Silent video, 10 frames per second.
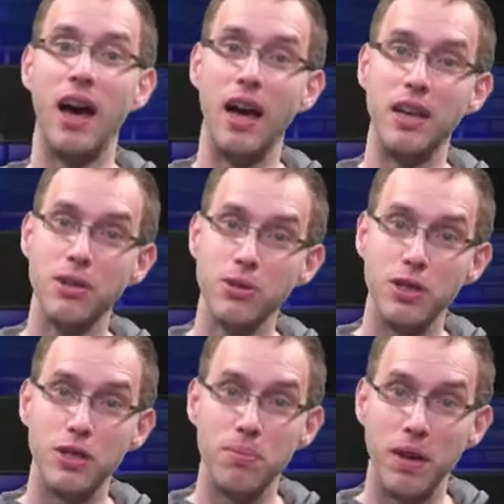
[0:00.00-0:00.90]
and use
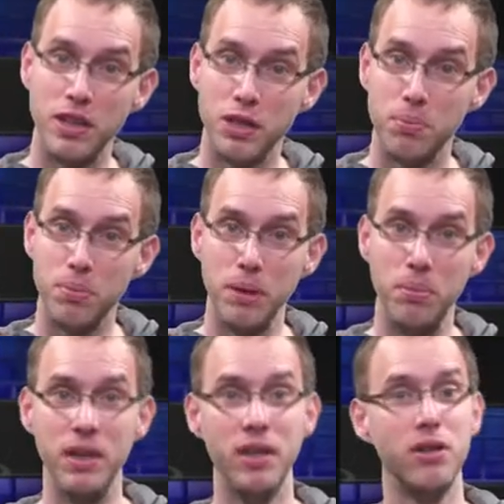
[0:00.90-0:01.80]
this matrix
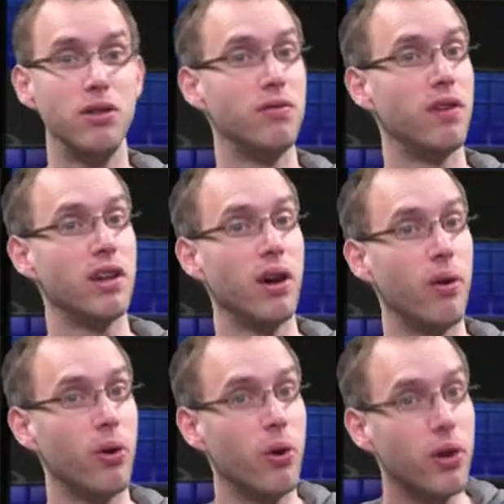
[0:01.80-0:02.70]
PB to find
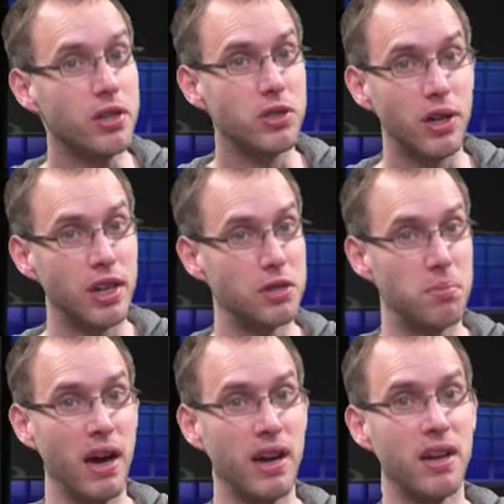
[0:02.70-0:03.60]
our original x
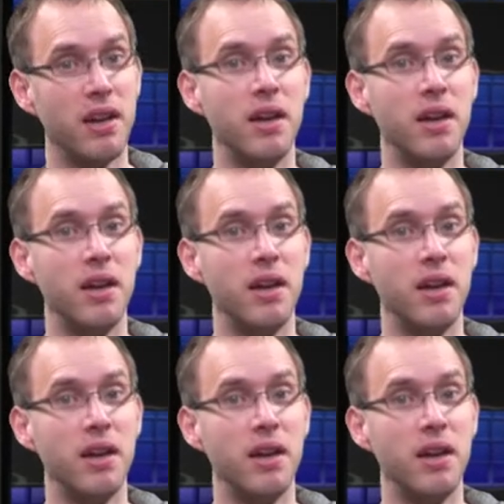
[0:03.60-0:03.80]
back.